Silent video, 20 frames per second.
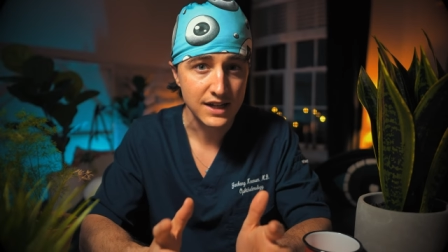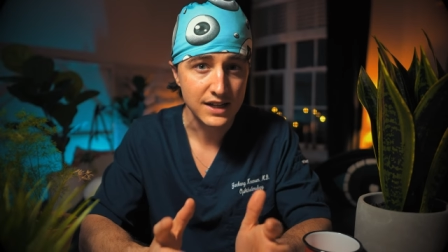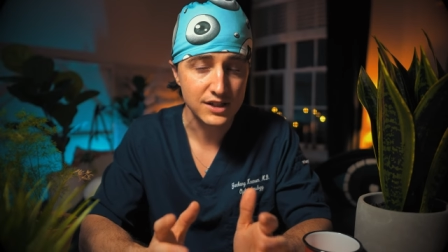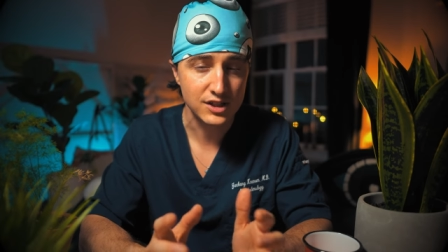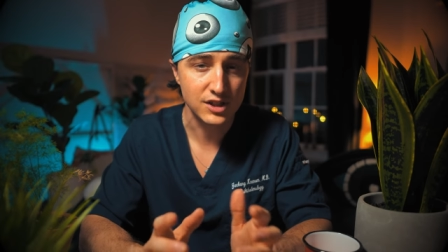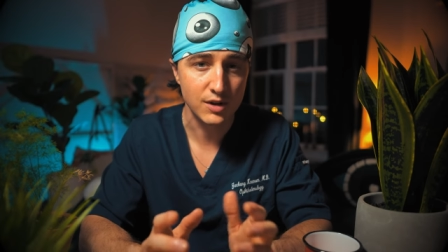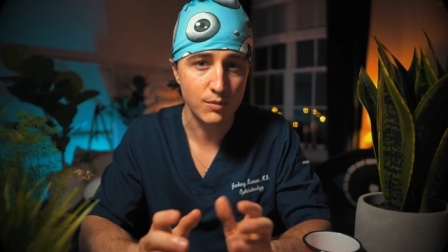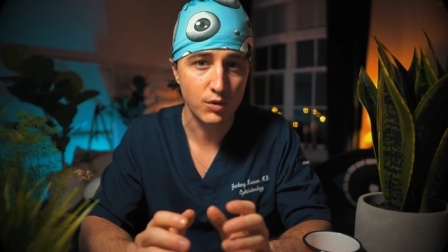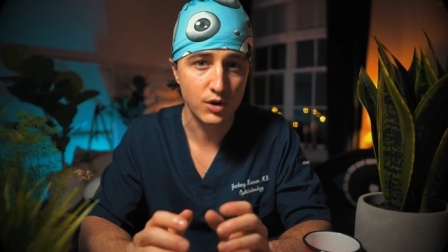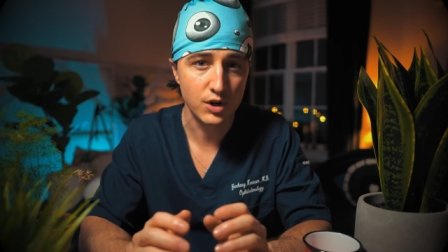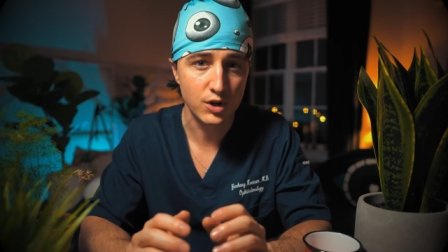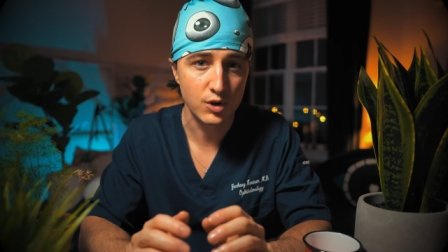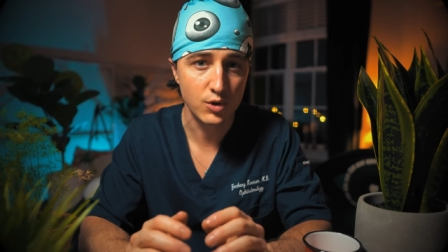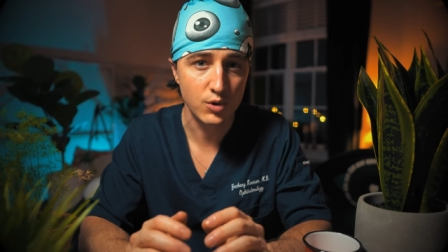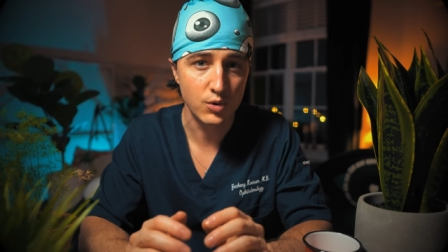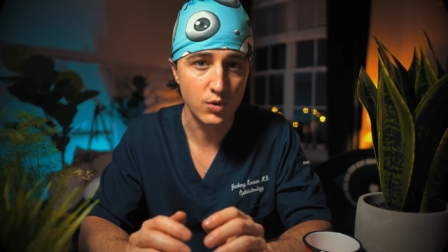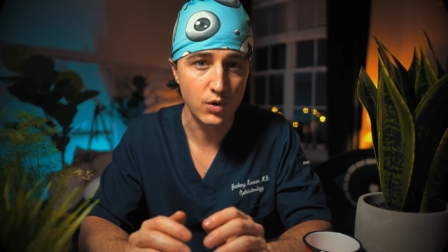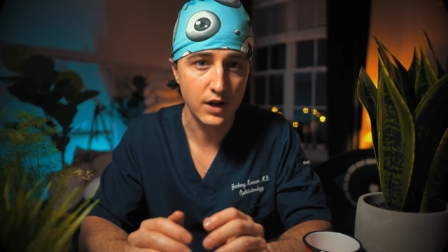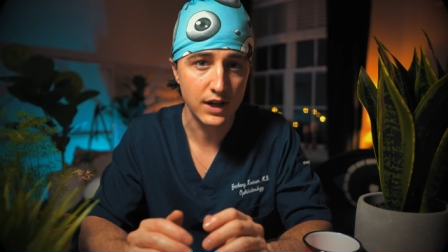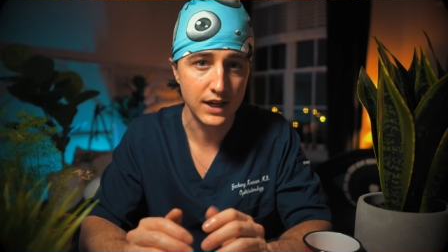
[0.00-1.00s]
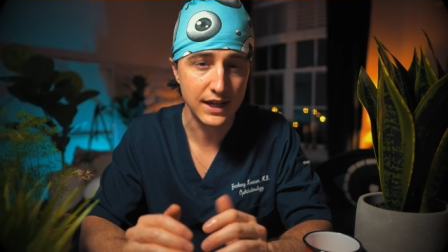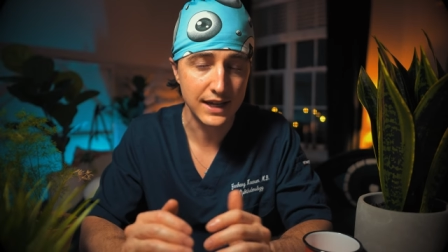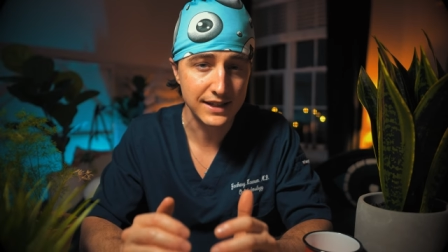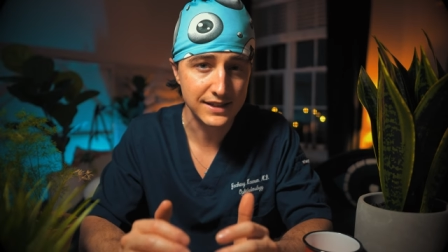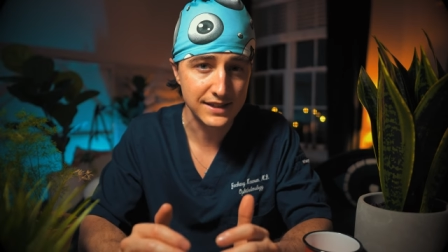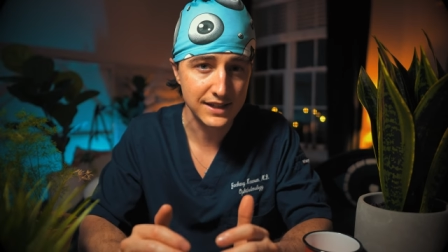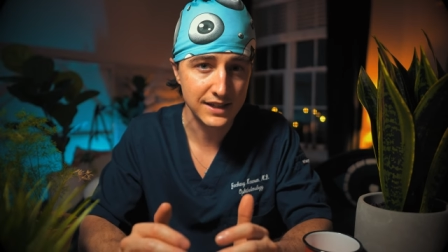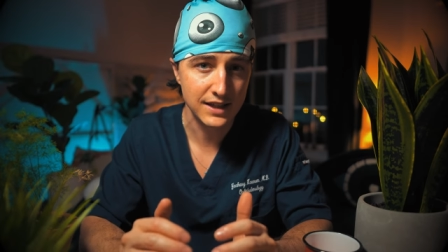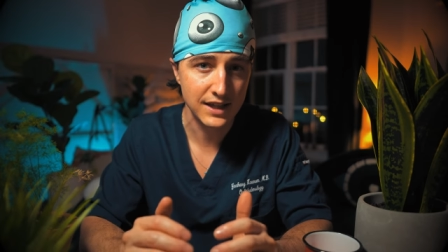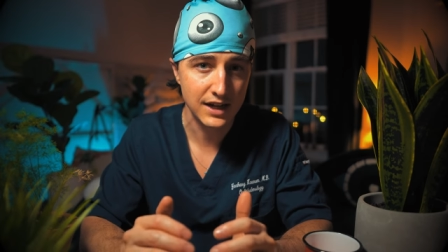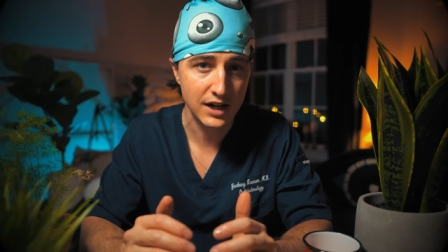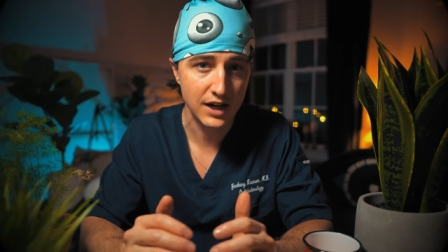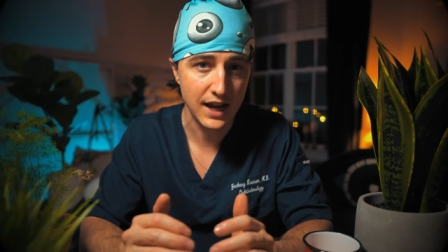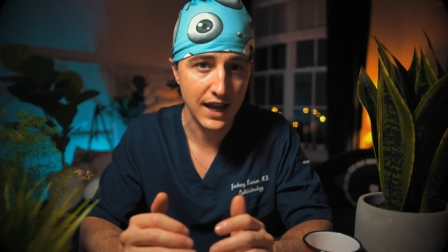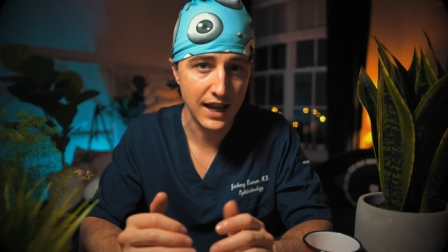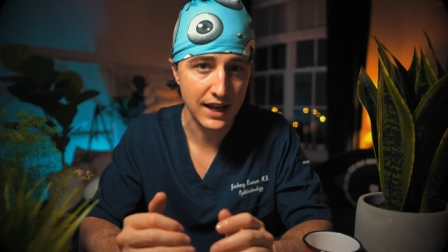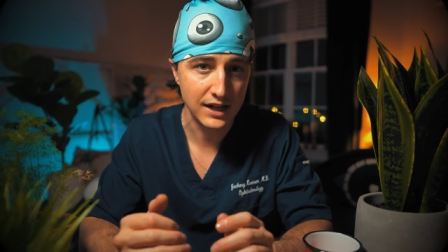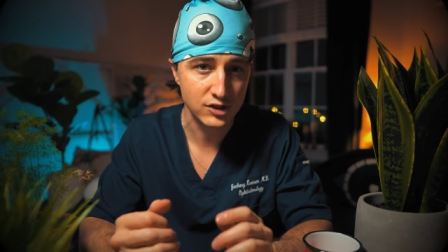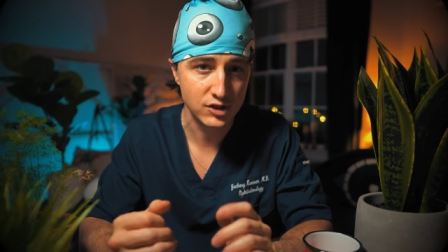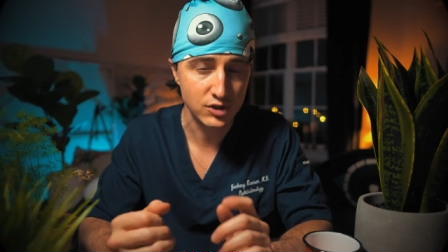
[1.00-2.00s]
someone who gets in there
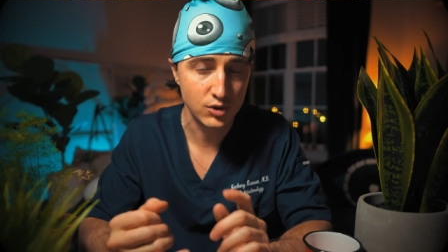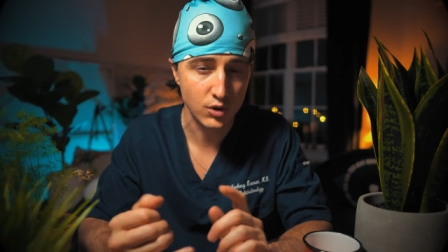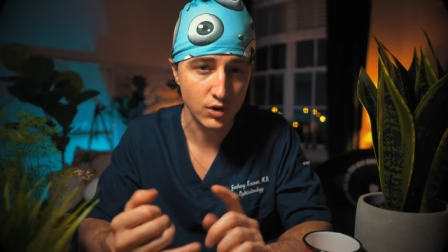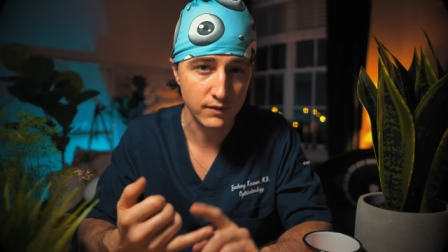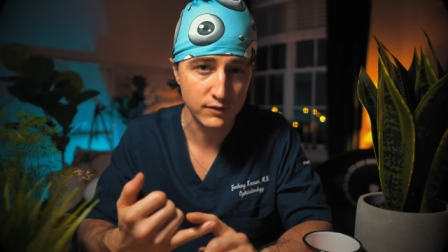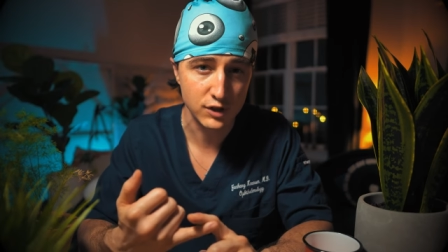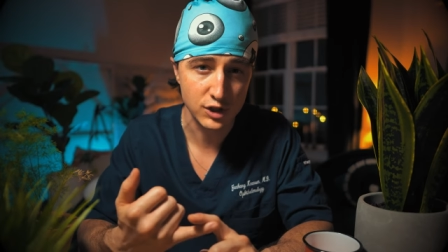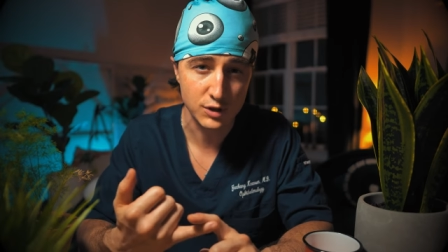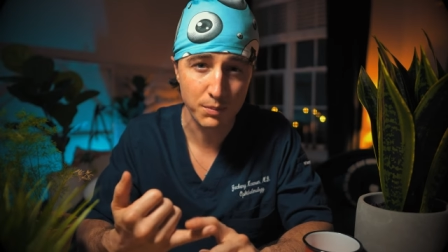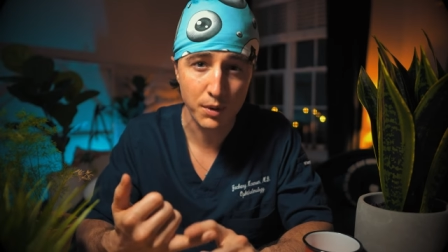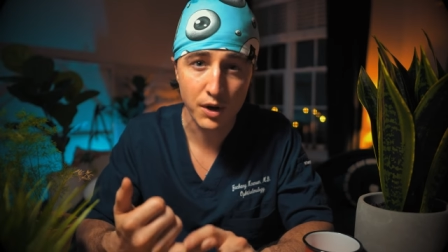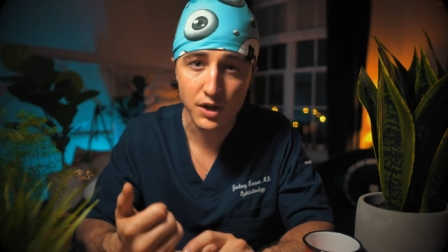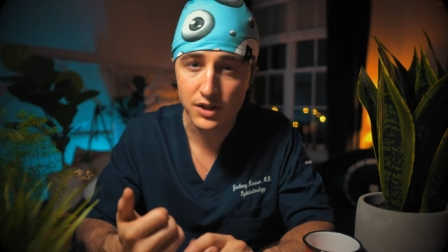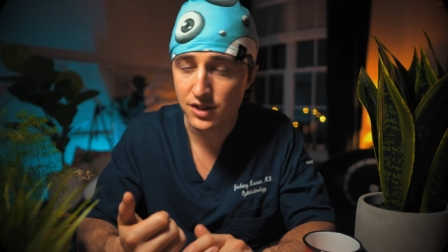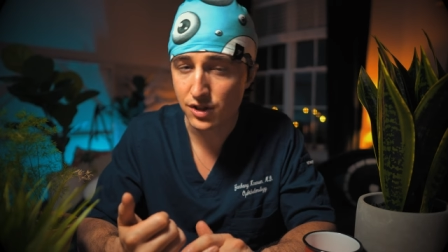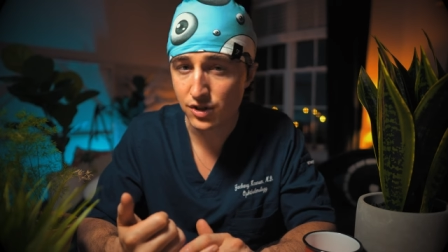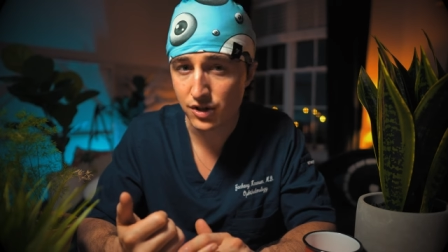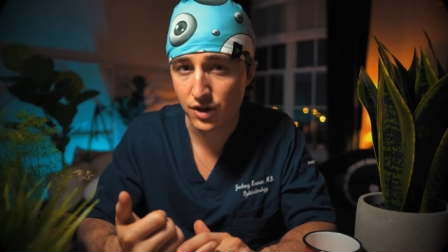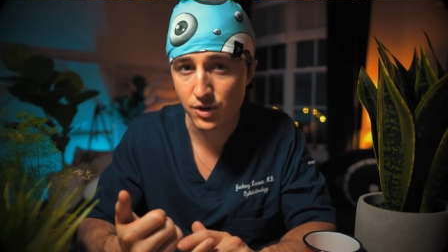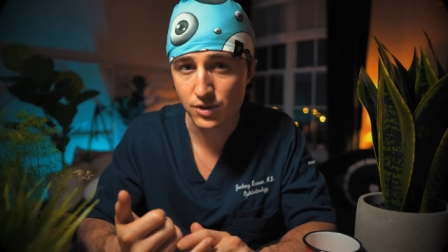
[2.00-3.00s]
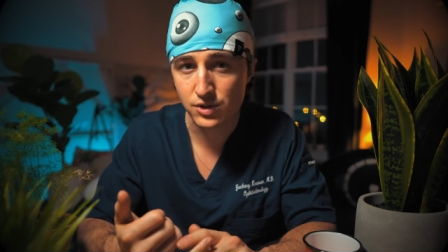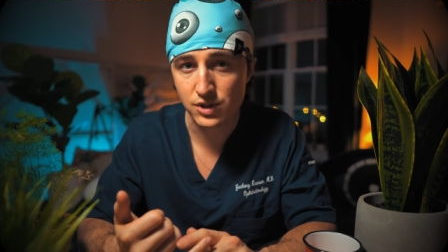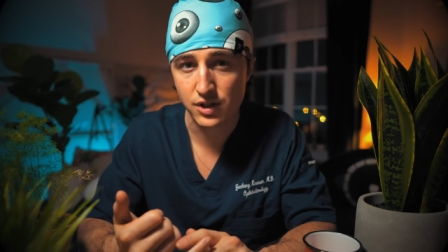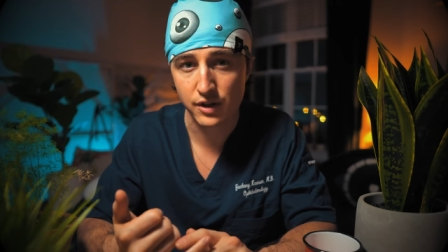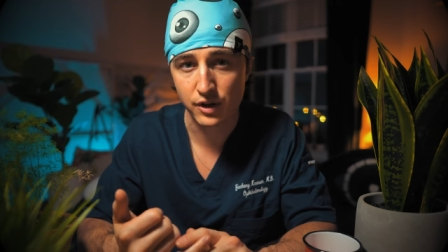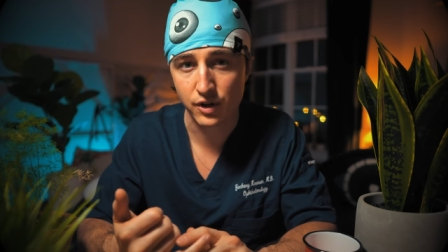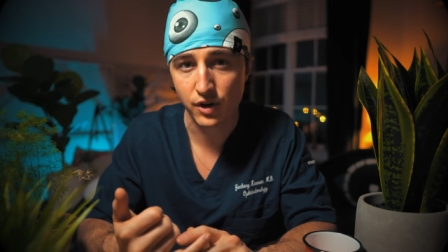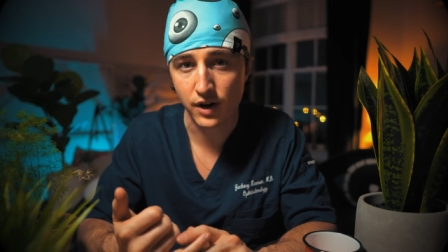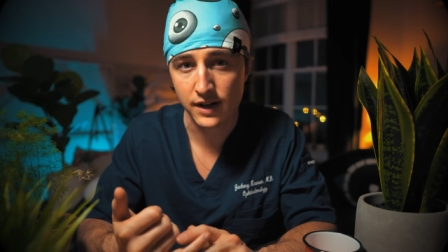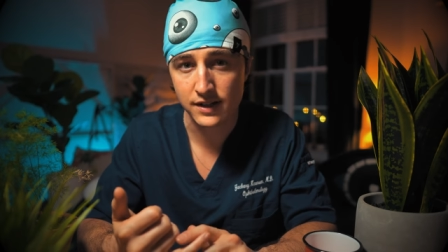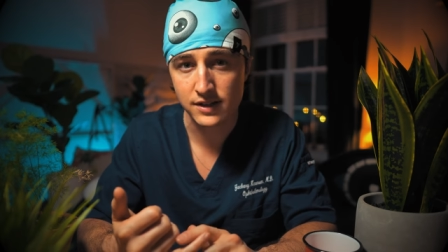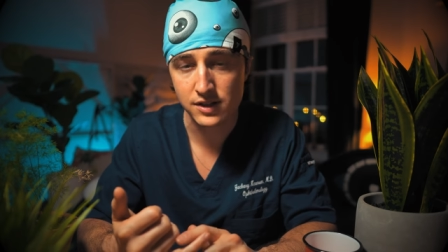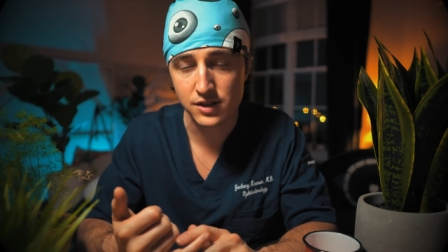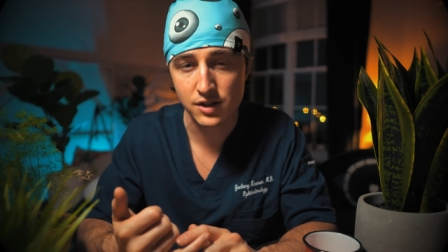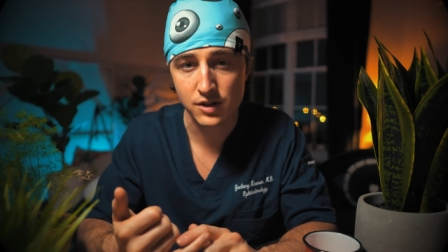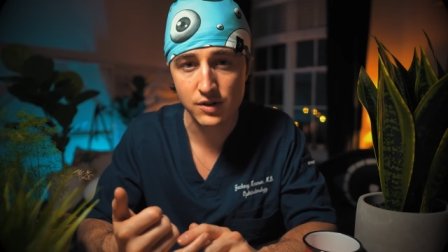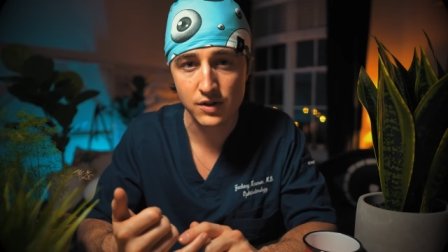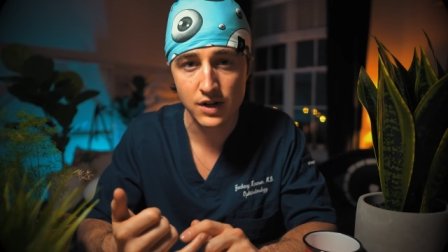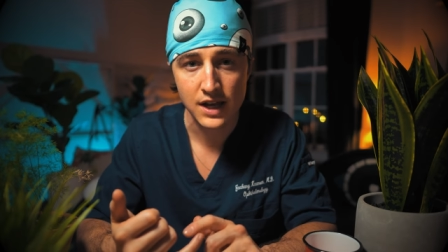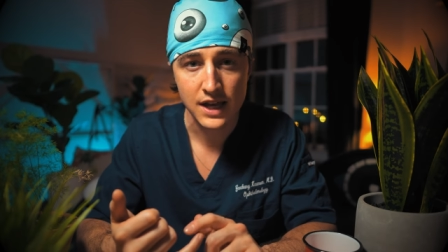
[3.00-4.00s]
and sort of just puts their nose to the
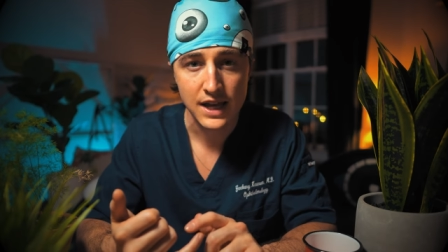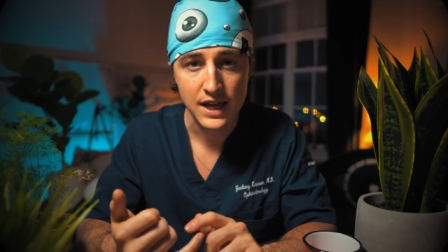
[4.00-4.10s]
grindstone